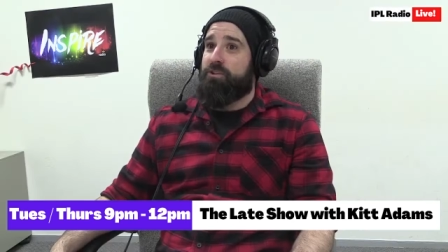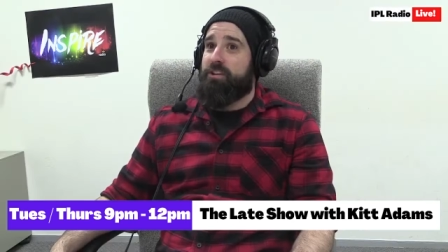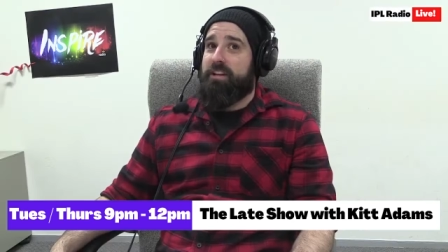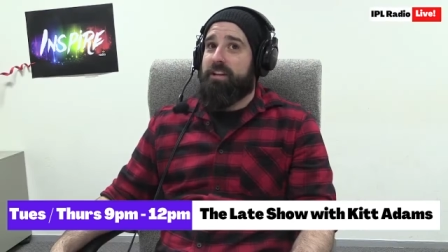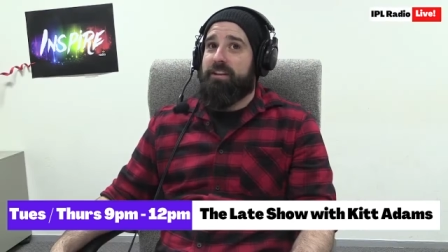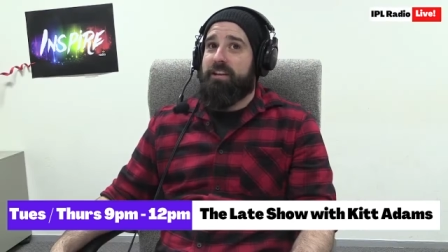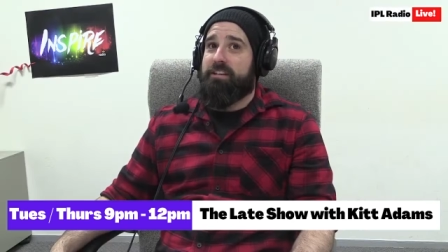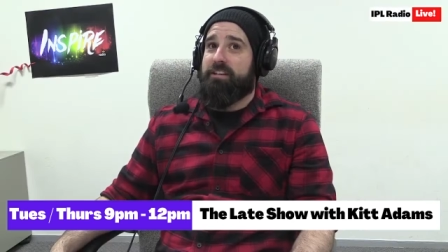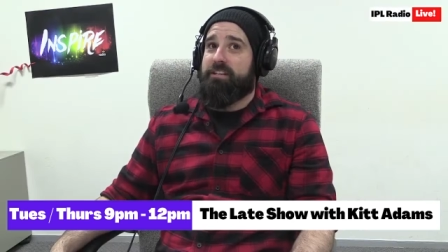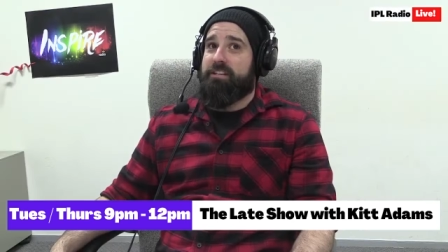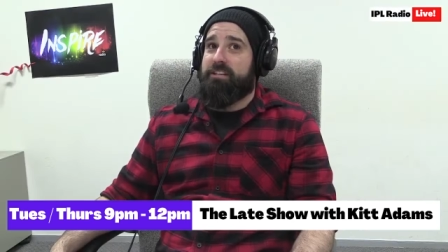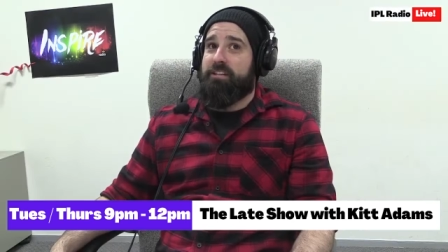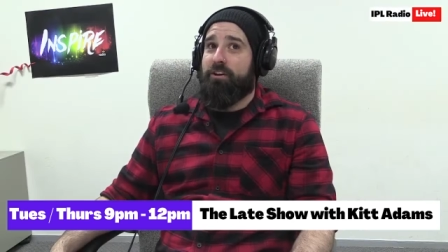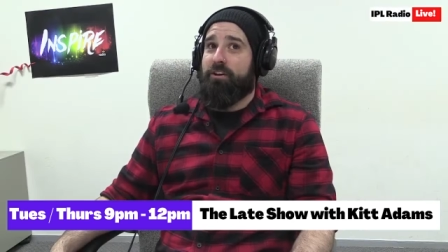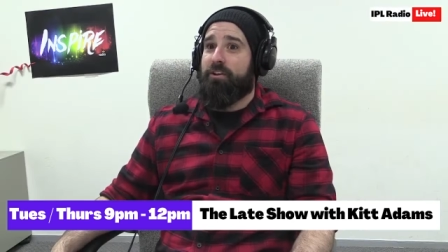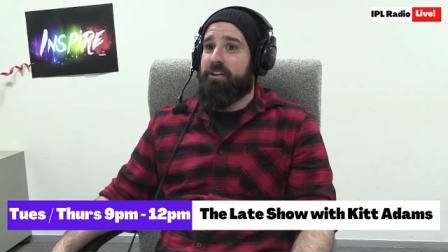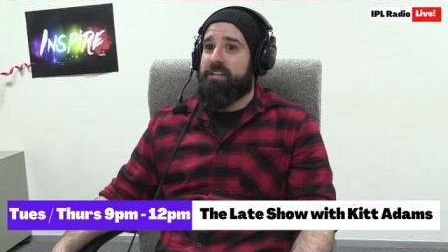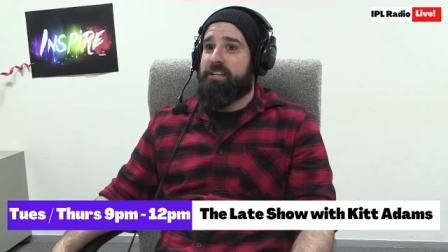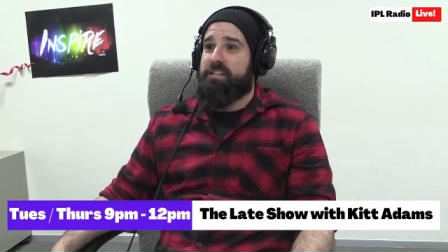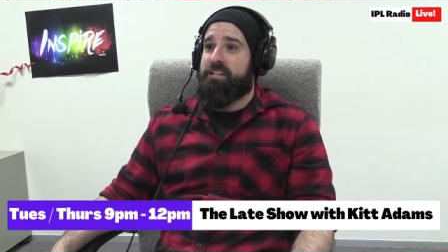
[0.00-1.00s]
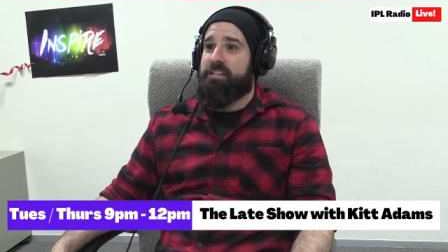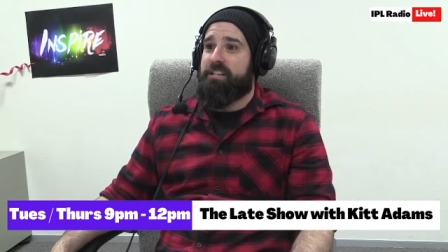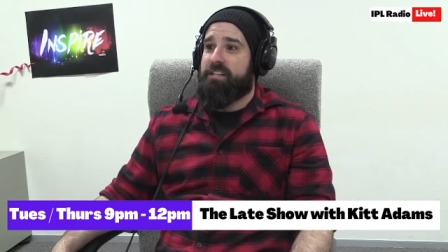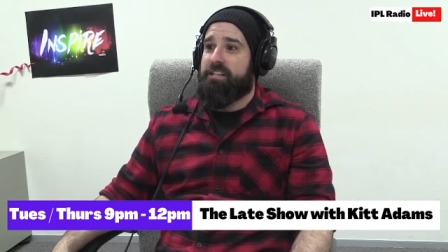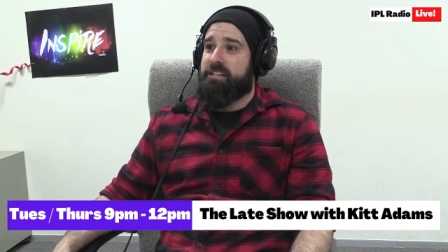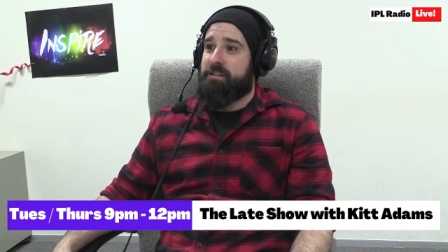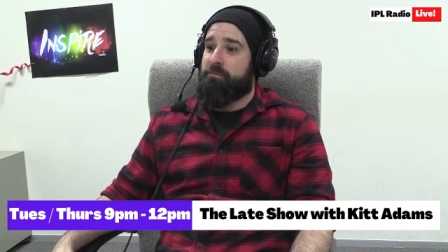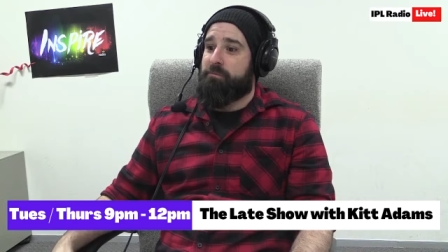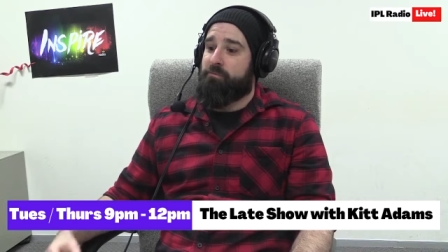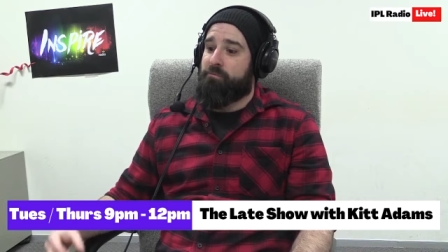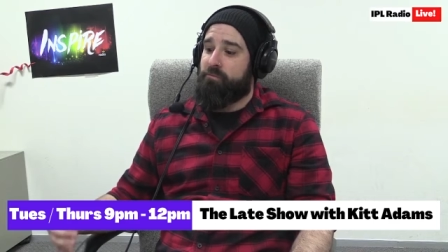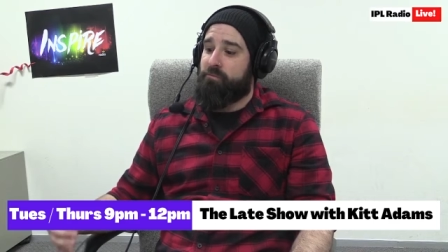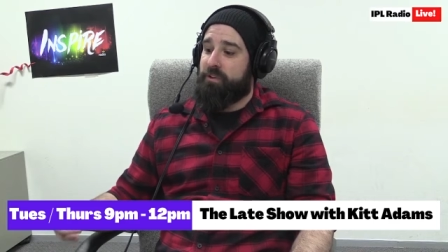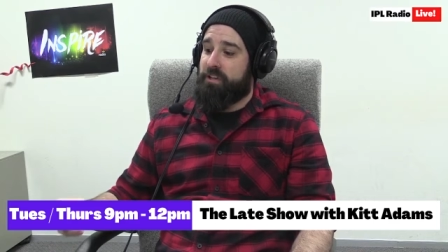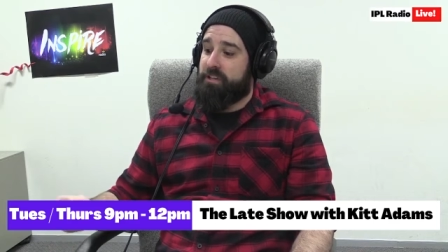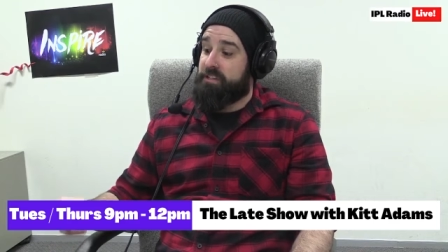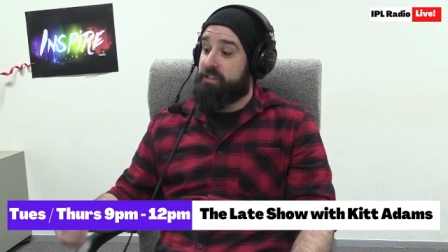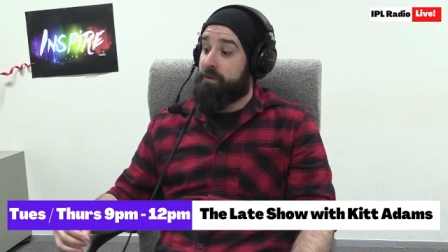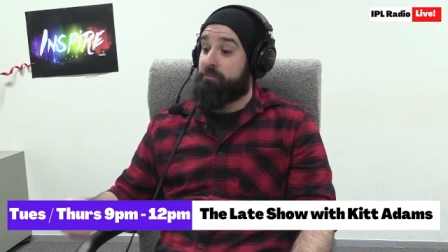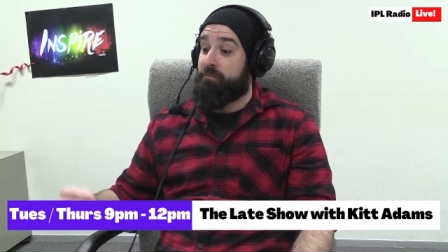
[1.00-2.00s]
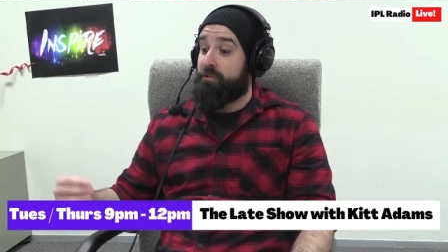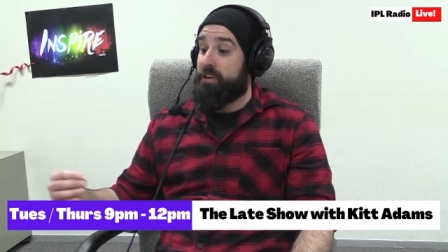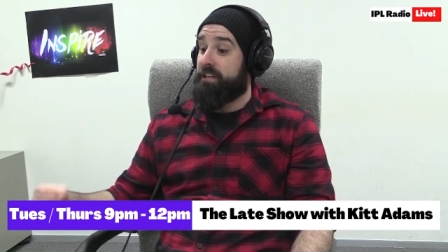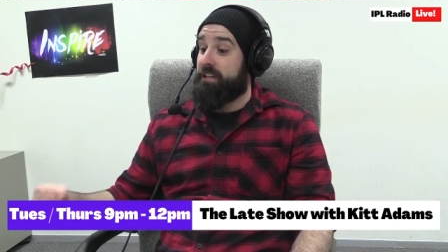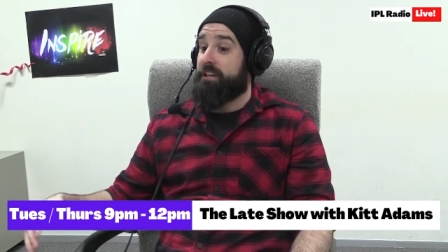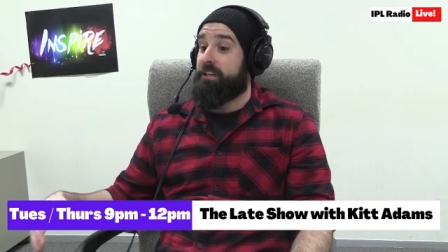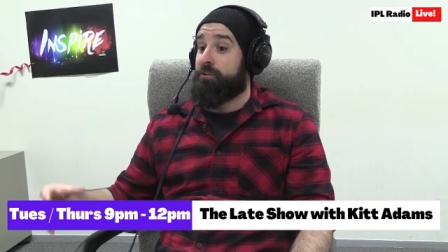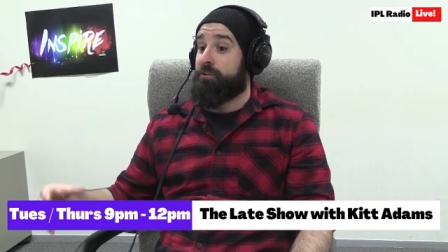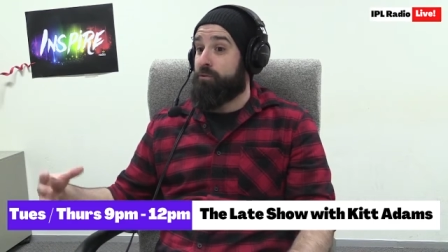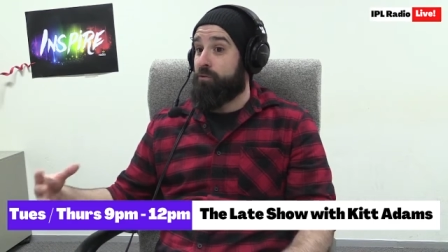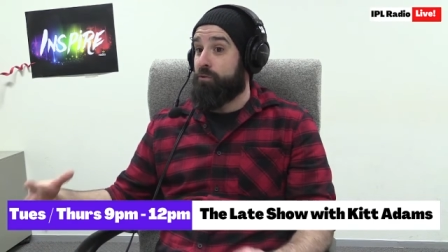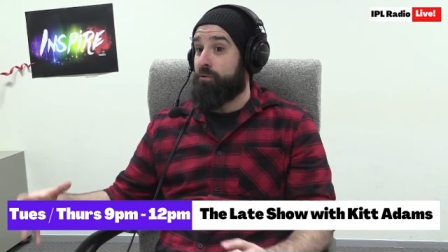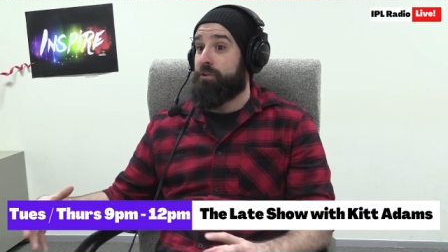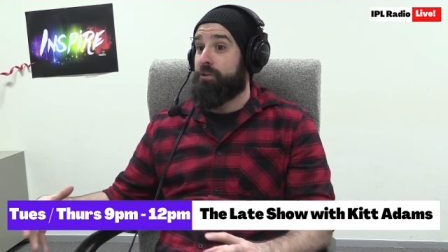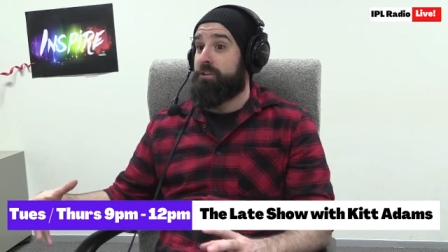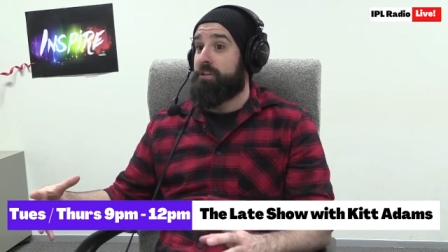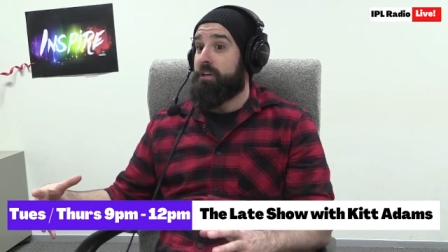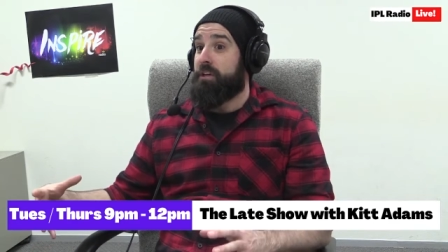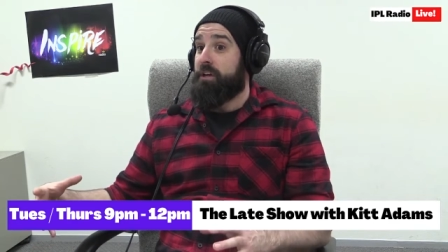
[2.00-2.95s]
there's some really good